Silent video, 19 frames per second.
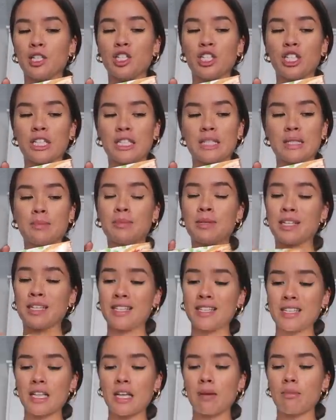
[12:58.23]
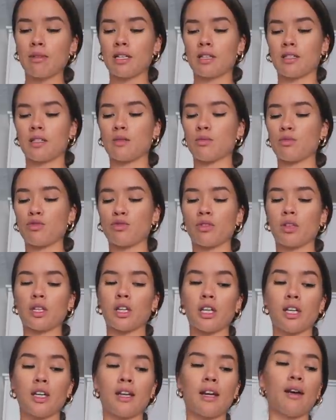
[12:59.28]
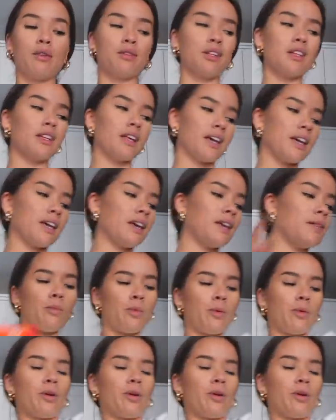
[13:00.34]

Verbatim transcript: cheese pizza because this one's really good. I really like it.